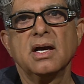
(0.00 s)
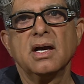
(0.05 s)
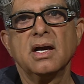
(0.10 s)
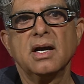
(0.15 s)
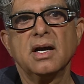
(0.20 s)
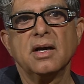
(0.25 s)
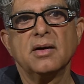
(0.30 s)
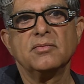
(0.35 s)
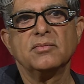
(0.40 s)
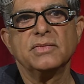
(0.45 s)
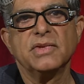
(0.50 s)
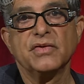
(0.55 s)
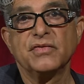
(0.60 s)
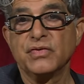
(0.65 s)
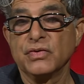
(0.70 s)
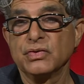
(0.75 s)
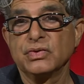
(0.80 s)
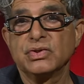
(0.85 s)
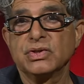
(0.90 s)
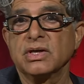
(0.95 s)
uh, the
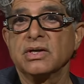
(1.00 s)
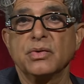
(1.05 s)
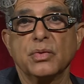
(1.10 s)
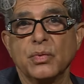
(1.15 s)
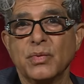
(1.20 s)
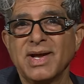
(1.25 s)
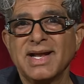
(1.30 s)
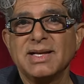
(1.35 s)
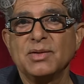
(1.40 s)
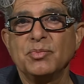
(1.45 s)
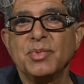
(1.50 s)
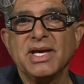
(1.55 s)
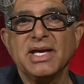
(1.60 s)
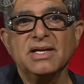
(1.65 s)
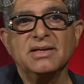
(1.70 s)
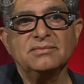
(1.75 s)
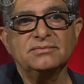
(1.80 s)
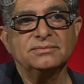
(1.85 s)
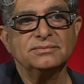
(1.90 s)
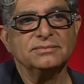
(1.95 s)
future of
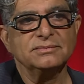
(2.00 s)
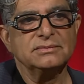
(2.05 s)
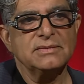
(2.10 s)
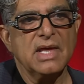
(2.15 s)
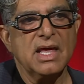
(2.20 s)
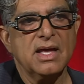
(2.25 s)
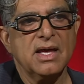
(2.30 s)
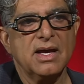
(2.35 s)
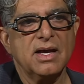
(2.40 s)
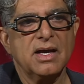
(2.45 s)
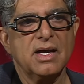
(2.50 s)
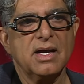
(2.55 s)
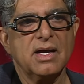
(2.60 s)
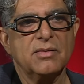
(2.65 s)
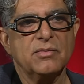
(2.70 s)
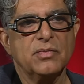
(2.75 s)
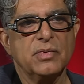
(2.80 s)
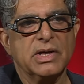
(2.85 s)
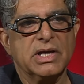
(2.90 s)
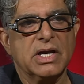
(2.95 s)
well-being
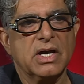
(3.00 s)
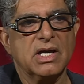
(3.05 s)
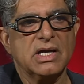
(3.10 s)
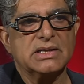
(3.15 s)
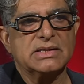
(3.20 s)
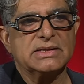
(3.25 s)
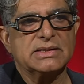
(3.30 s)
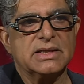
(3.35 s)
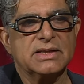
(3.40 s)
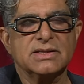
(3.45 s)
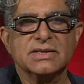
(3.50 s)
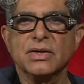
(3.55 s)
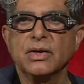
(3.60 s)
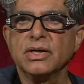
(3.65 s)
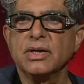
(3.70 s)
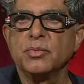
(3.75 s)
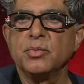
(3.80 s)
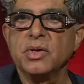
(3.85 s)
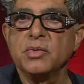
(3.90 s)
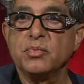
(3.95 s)
uh, because it's
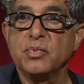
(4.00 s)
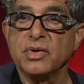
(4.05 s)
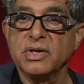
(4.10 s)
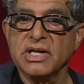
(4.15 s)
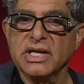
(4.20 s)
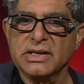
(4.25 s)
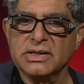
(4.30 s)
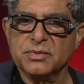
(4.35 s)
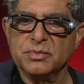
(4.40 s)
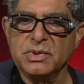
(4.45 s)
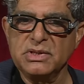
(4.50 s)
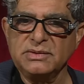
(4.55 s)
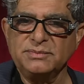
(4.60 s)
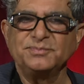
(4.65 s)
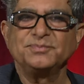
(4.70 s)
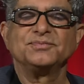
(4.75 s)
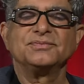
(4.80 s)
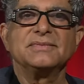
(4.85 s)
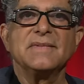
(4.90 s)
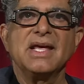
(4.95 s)
going to be
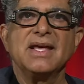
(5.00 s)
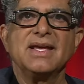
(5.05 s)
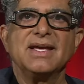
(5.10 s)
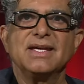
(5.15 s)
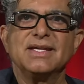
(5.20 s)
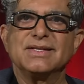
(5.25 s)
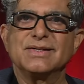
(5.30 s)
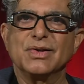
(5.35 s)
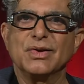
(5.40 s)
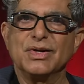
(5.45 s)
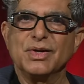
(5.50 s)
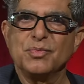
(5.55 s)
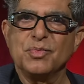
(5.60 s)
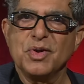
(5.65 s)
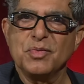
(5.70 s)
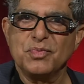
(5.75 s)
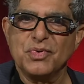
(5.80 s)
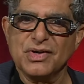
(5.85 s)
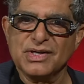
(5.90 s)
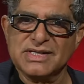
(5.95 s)
predictable, it's going to
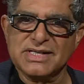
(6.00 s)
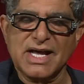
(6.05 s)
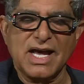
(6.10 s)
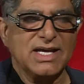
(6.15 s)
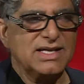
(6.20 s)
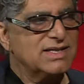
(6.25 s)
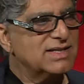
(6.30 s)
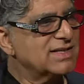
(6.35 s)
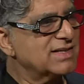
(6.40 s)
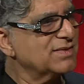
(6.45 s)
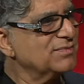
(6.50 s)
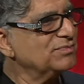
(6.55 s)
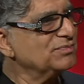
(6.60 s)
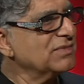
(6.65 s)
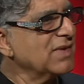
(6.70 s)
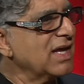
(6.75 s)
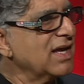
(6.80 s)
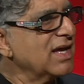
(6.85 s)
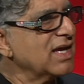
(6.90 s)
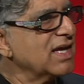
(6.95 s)
be precise,
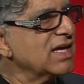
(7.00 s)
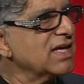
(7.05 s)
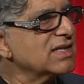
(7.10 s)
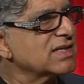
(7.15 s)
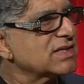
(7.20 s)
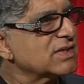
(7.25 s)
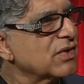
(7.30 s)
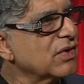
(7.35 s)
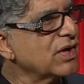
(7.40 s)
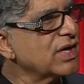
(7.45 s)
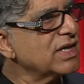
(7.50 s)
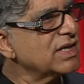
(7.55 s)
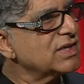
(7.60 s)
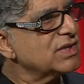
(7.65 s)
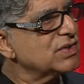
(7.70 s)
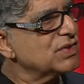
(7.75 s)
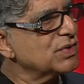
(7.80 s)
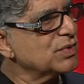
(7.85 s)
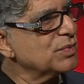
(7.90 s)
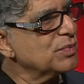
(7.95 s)
is going
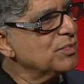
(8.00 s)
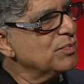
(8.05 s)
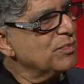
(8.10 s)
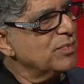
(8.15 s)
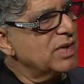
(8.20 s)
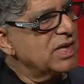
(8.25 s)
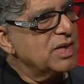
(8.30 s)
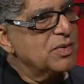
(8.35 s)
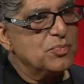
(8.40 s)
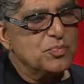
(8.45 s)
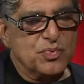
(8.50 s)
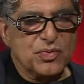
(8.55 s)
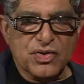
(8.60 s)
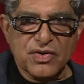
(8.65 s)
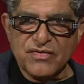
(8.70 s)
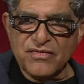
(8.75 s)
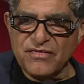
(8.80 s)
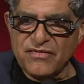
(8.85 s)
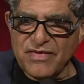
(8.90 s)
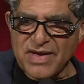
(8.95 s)
to be
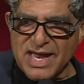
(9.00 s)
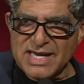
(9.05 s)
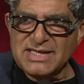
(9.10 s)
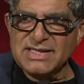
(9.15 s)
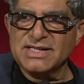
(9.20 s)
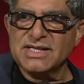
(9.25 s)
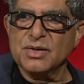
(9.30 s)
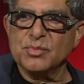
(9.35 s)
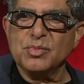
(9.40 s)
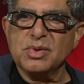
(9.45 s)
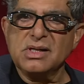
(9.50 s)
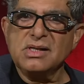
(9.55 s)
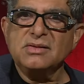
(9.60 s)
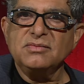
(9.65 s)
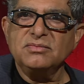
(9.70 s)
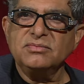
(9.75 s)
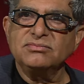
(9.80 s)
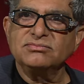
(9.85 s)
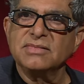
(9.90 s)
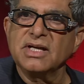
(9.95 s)

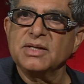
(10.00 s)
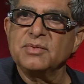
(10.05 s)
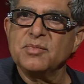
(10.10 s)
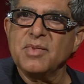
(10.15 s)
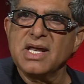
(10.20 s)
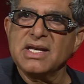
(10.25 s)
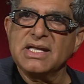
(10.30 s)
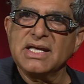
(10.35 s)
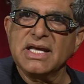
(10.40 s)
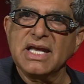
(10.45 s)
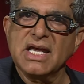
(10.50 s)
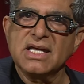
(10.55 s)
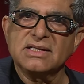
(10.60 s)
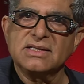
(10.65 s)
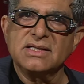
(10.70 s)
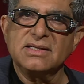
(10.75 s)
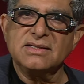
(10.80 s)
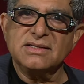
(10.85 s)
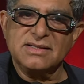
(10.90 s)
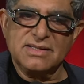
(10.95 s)
preventable in many
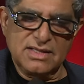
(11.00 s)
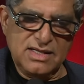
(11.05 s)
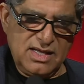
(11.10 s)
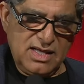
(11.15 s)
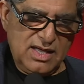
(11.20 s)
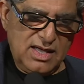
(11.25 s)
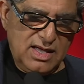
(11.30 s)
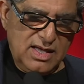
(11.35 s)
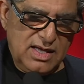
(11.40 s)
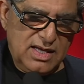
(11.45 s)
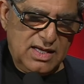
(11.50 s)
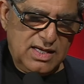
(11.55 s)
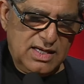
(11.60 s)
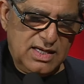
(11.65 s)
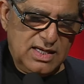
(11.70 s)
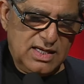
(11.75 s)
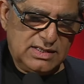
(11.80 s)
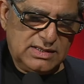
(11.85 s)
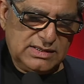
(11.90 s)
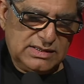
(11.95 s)
cases.
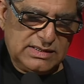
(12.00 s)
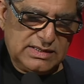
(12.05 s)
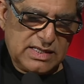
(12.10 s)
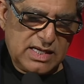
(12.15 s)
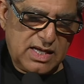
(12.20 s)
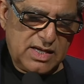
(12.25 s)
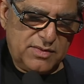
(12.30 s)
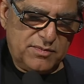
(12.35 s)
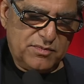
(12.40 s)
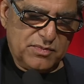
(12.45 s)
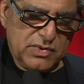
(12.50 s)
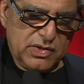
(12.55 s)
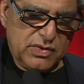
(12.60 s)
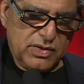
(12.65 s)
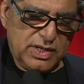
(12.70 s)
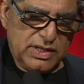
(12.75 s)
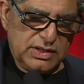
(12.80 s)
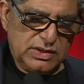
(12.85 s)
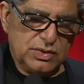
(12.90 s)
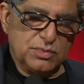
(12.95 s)
It's um,
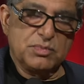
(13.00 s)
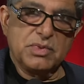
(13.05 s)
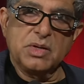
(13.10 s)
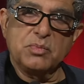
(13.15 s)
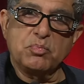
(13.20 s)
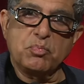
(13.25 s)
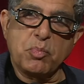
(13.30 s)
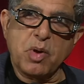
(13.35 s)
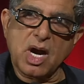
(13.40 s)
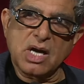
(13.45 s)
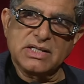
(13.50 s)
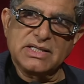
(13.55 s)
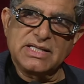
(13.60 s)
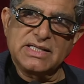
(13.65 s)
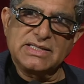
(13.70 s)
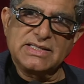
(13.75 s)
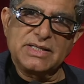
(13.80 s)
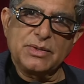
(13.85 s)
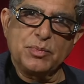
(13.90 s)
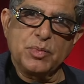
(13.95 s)
going to be
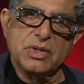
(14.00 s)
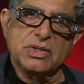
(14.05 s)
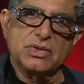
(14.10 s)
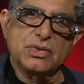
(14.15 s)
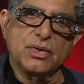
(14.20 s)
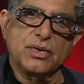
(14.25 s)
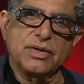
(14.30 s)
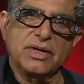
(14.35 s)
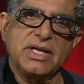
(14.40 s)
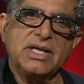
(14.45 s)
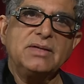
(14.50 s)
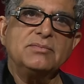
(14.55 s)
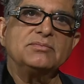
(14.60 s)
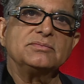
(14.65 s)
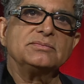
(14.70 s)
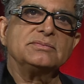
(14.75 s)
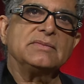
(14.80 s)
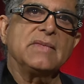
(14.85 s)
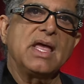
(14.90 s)
participatory